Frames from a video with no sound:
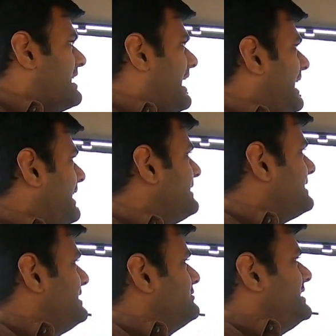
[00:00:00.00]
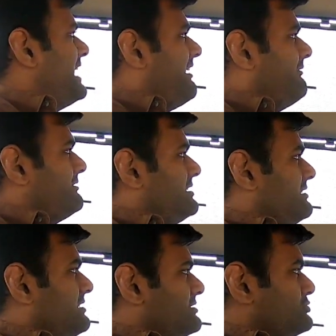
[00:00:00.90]
And here we have
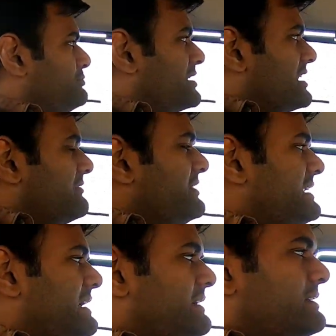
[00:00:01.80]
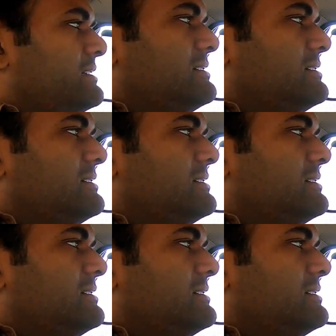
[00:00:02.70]
super convenient